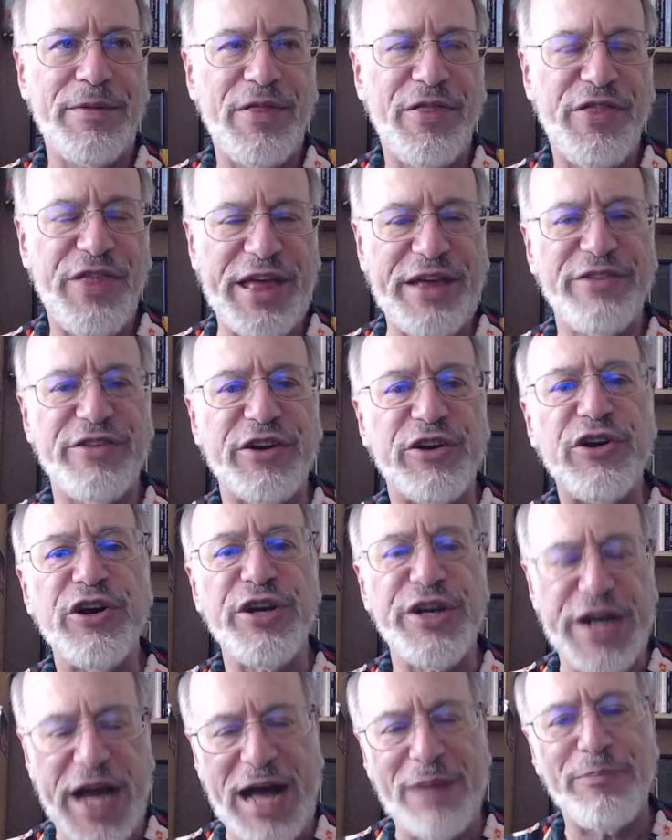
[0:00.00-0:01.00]
things that could
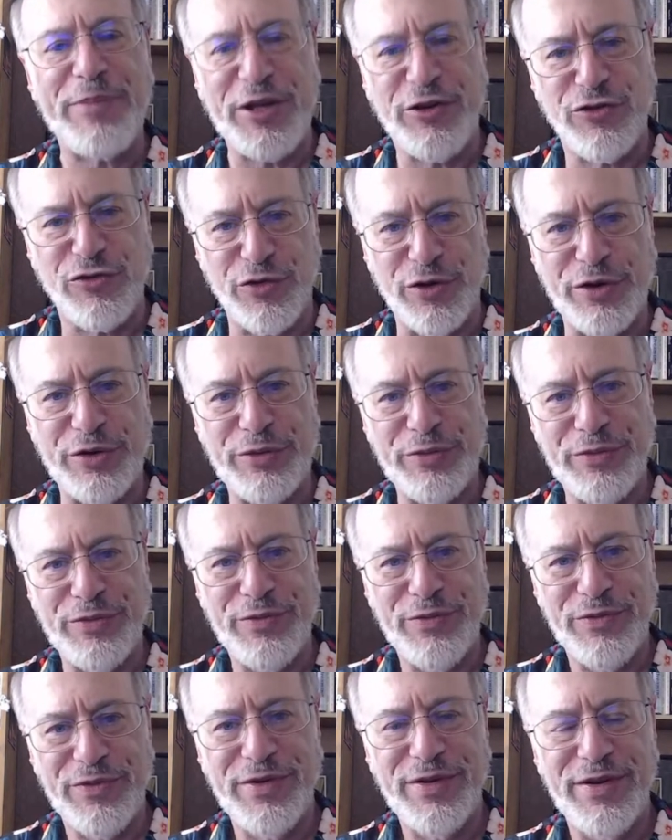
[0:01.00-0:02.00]
not be true,
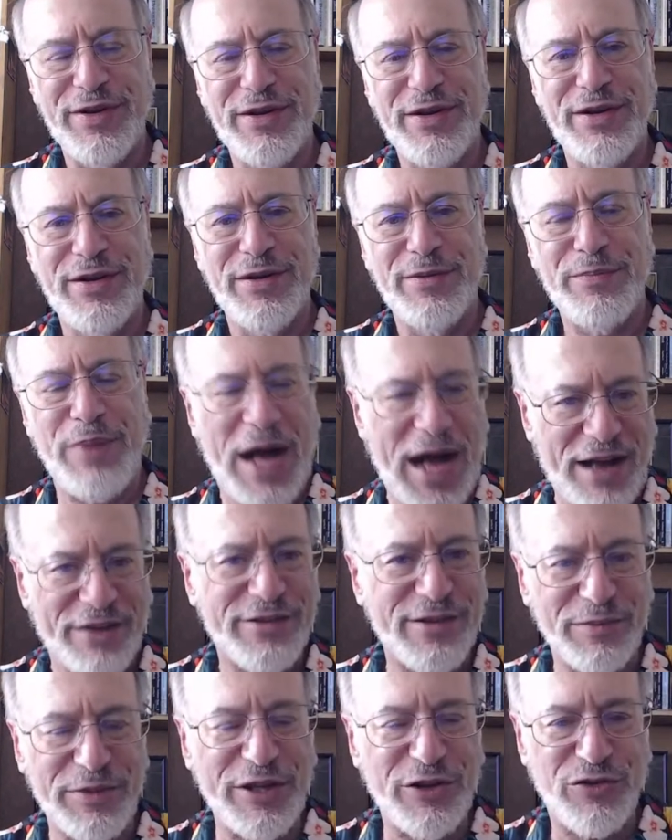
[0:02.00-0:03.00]

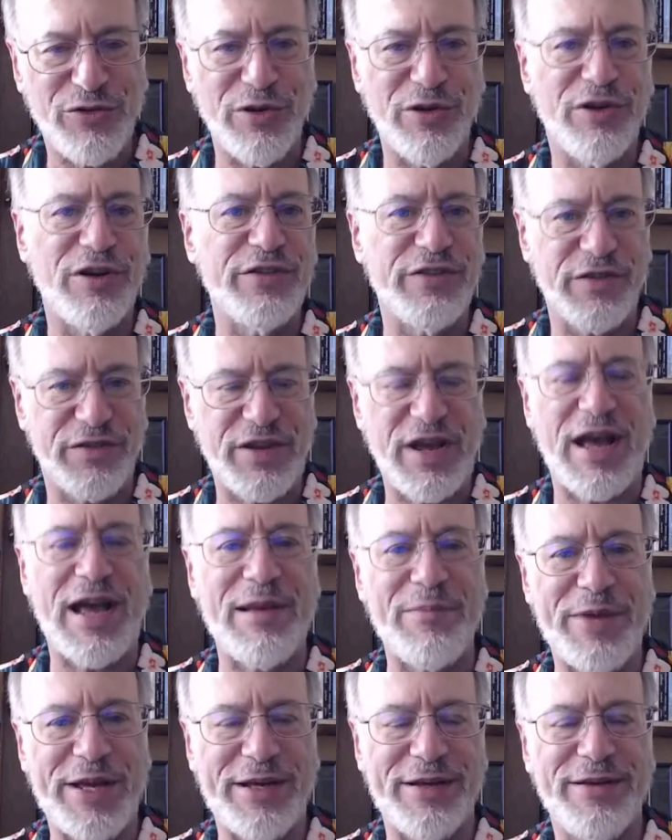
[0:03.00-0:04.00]
possibly true because of
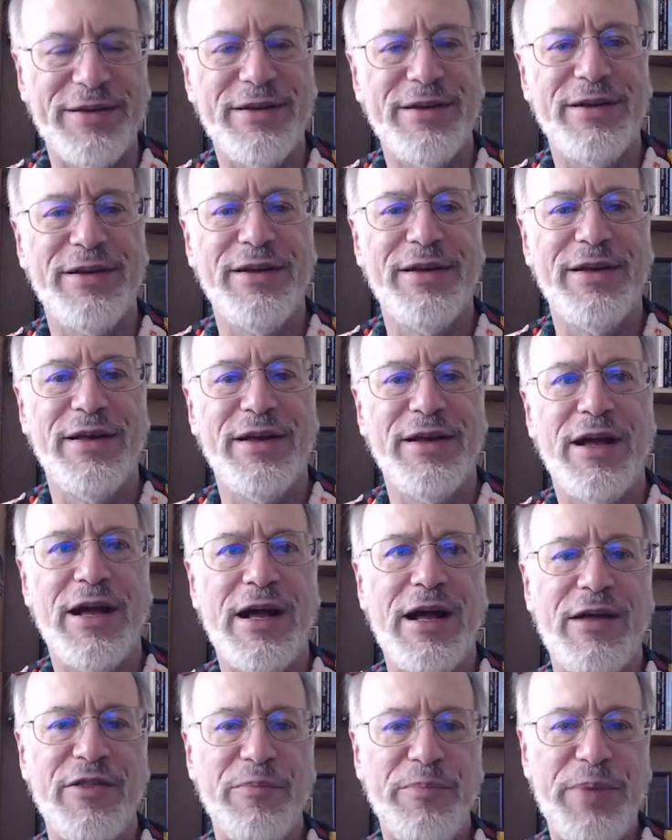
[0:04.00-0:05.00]
timing.
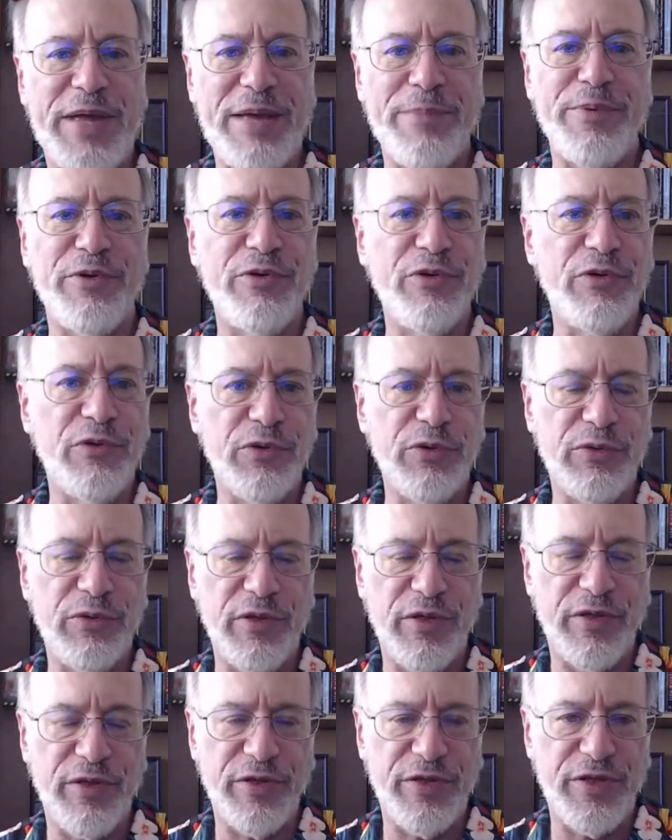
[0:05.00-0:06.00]
The people who
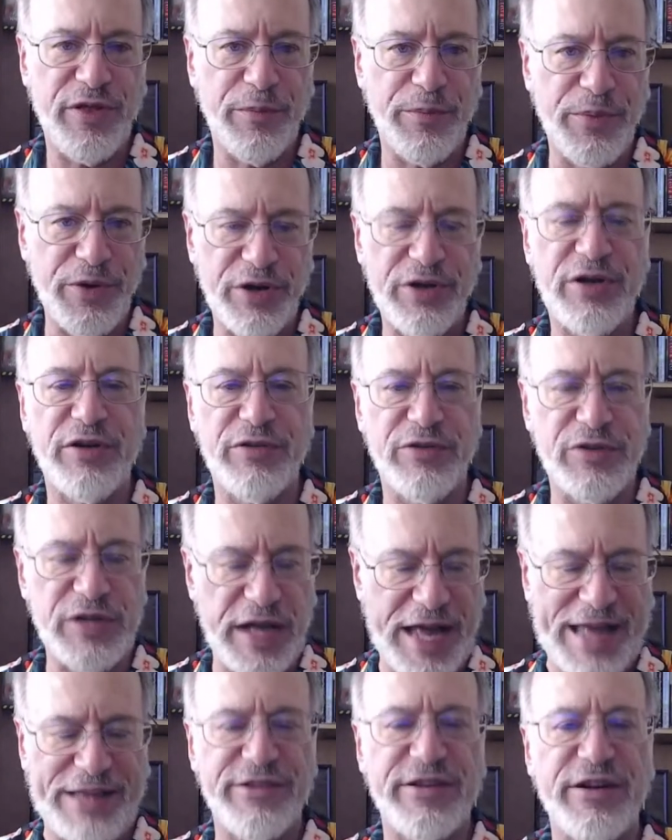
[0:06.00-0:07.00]
the book
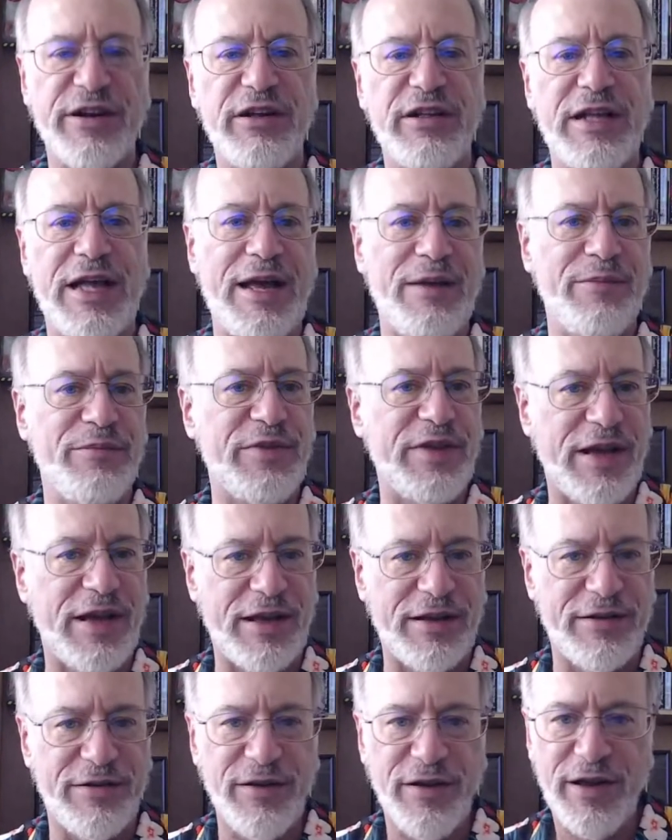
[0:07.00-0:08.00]
Anson claimed
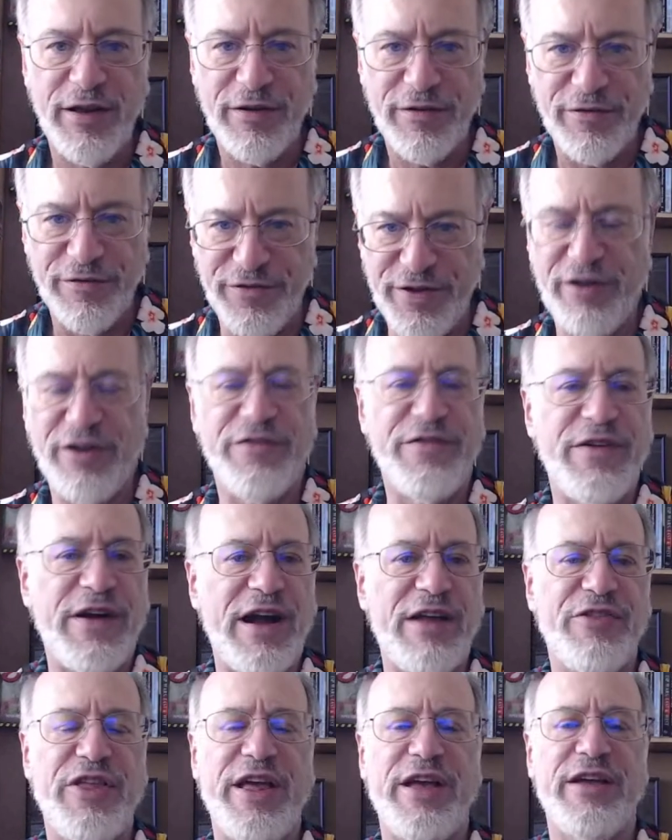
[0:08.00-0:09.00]
had
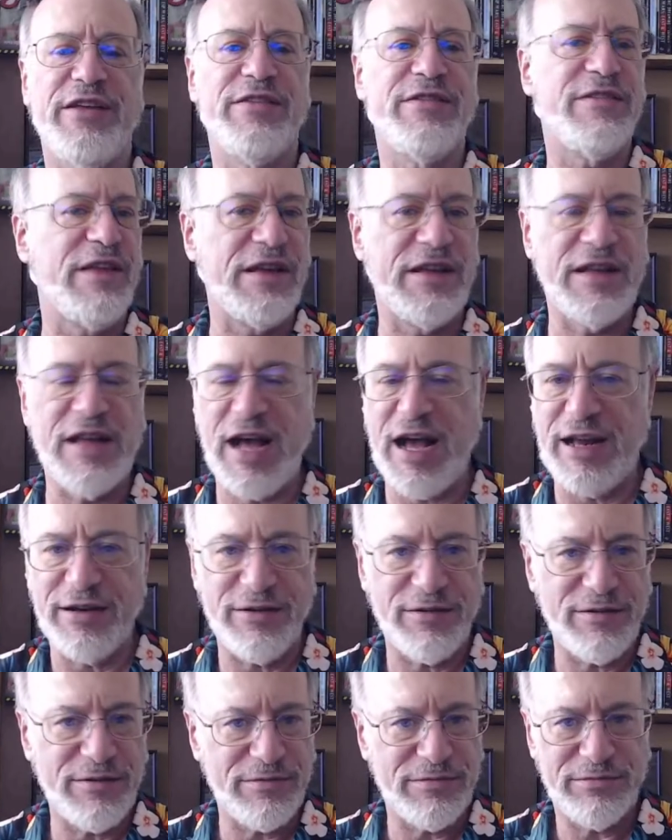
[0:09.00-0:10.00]
verified things did not.
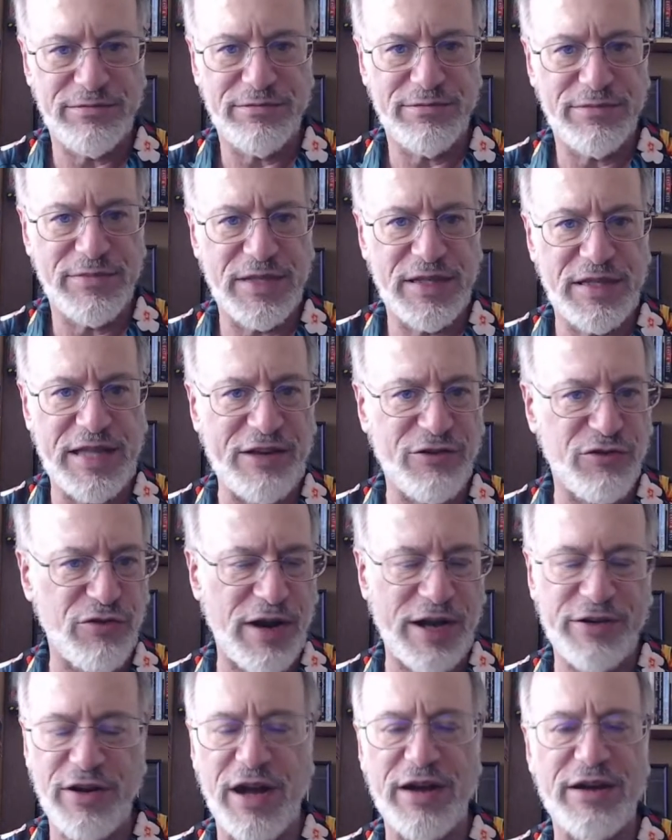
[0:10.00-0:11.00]
They
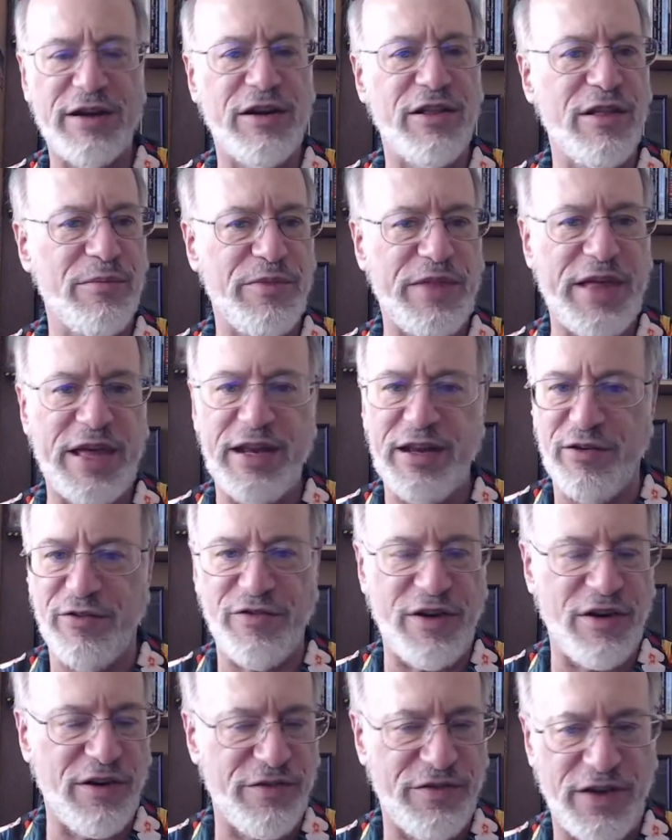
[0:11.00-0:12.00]
tried talking to them. They didn't
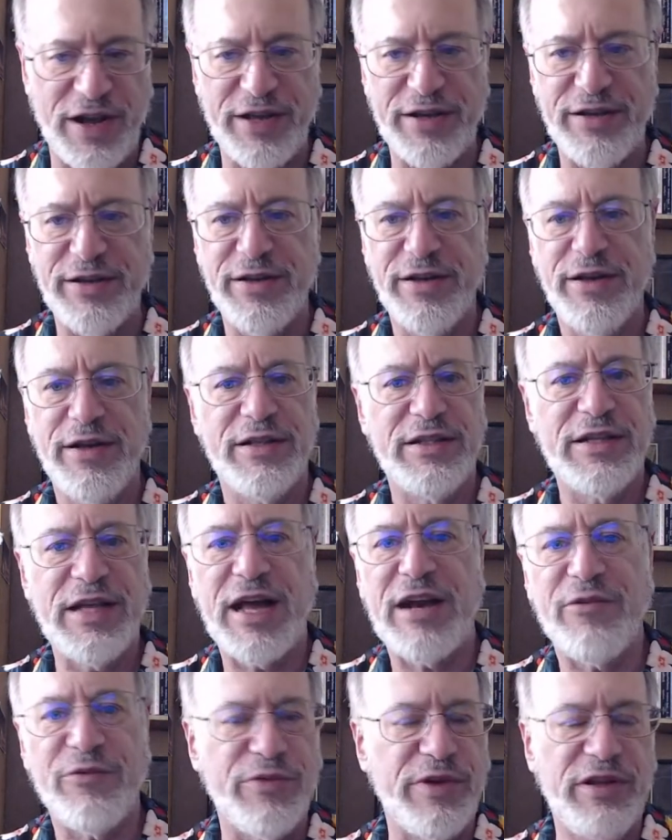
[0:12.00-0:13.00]
verify it. A lot
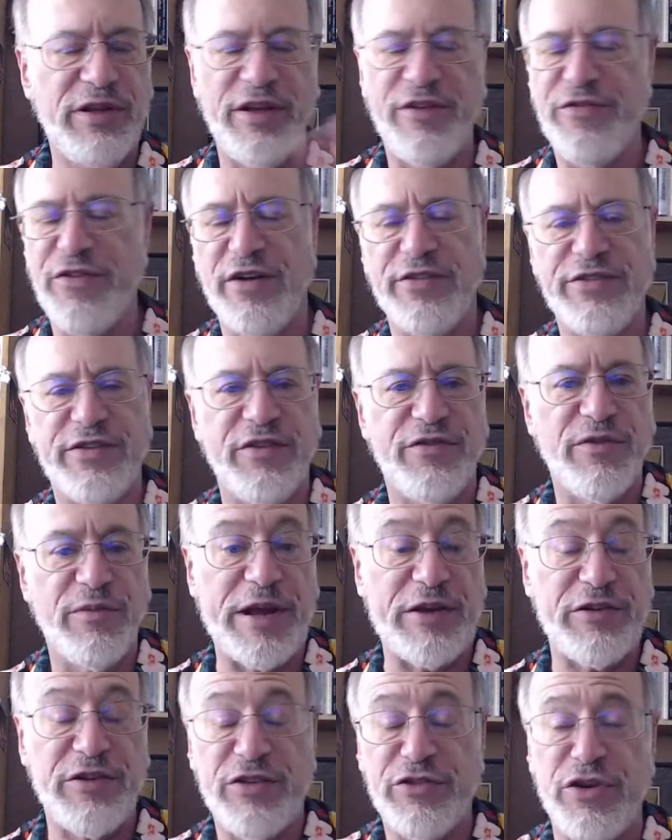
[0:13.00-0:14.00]
of really false
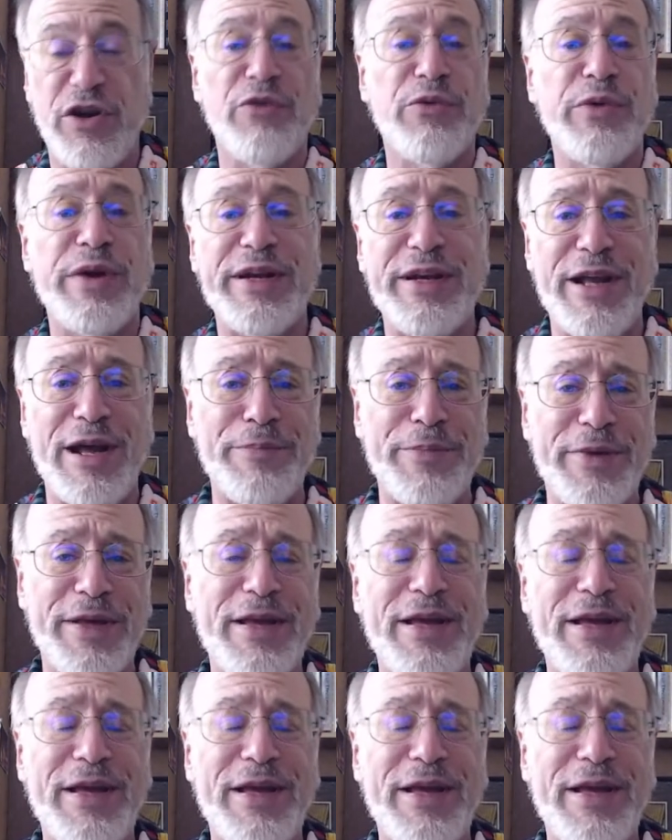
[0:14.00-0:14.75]
information. It's all written up